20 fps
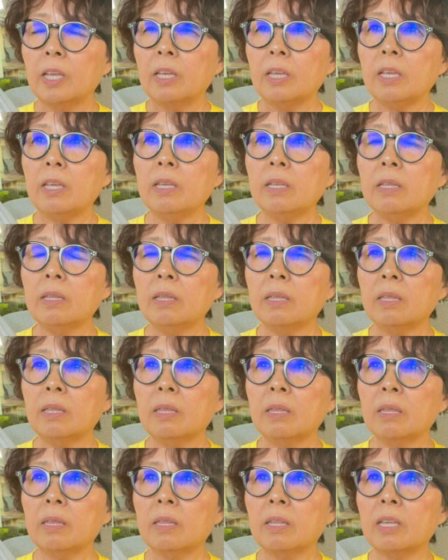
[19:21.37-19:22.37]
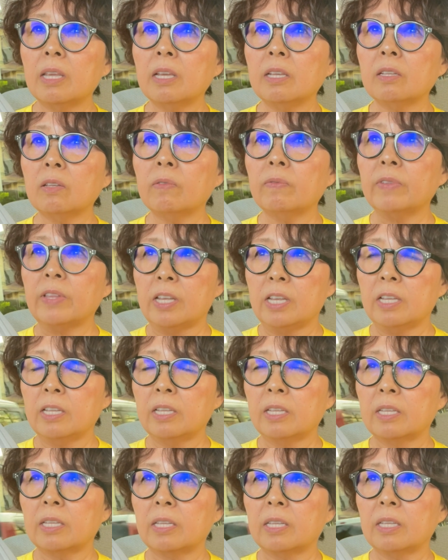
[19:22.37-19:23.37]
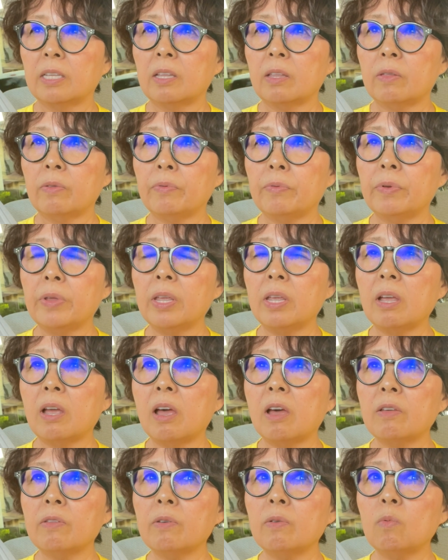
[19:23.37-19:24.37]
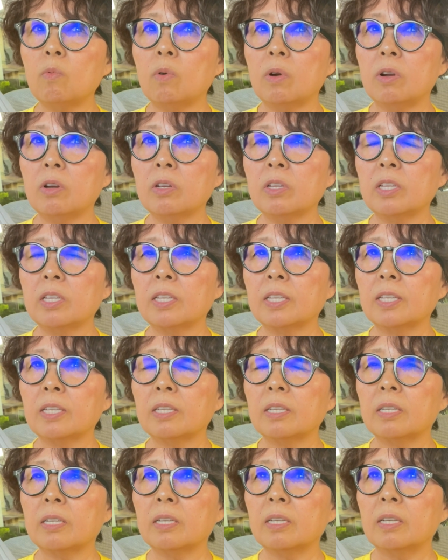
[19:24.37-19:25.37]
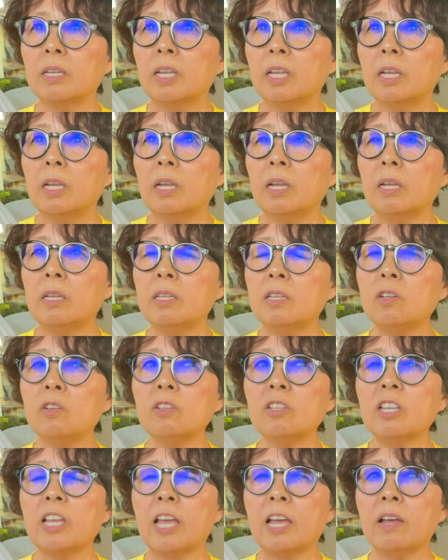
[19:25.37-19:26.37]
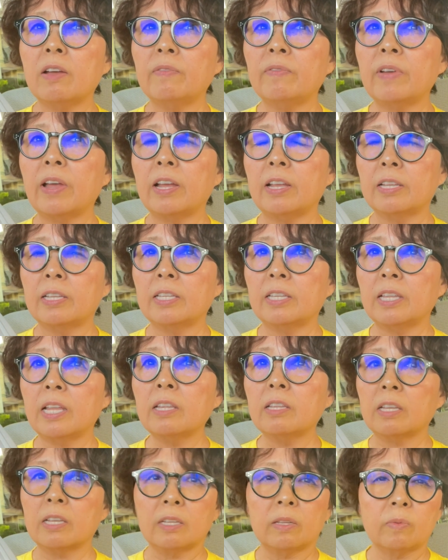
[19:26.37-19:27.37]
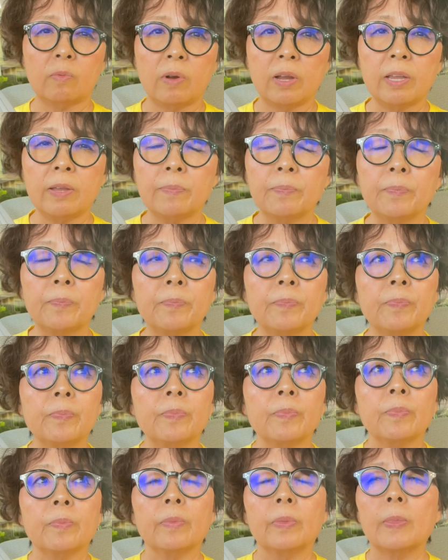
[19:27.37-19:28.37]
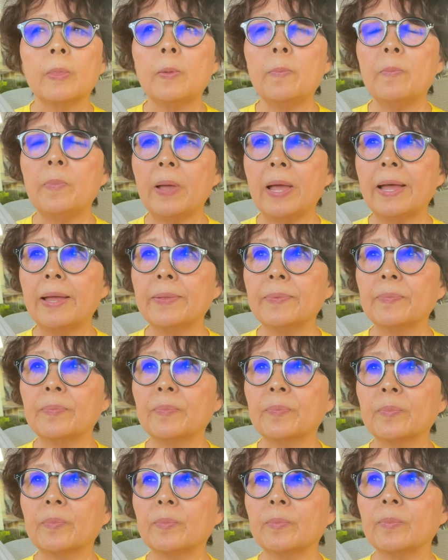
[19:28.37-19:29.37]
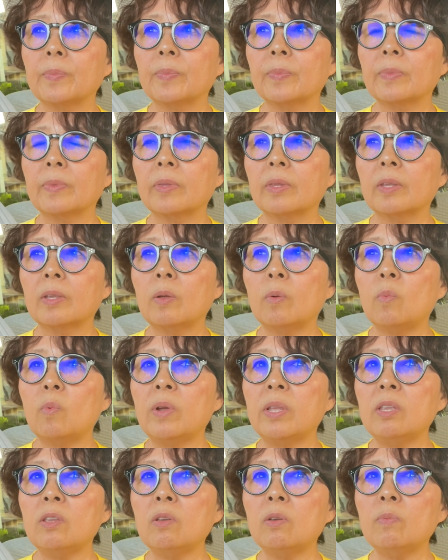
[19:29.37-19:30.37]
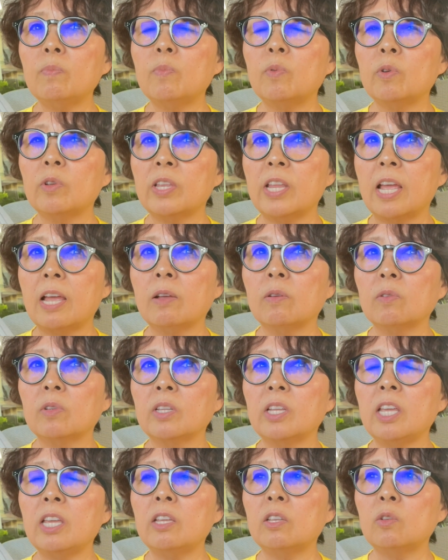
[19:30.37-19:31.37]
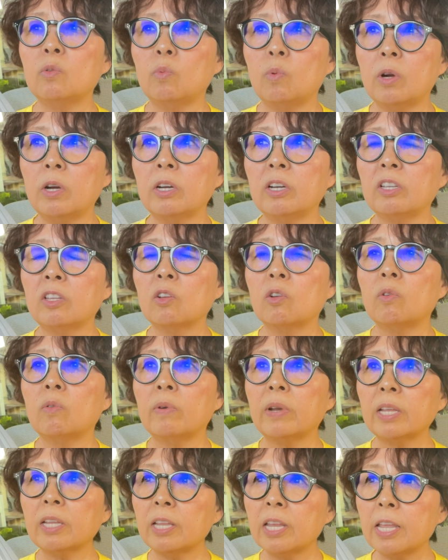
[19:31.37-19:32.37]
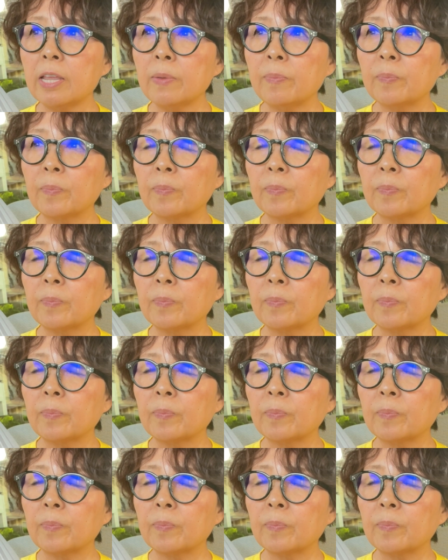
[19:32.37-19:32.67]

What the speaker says: in case of this, three other words don't have a sentence, right? But when you pronounce each word correctly,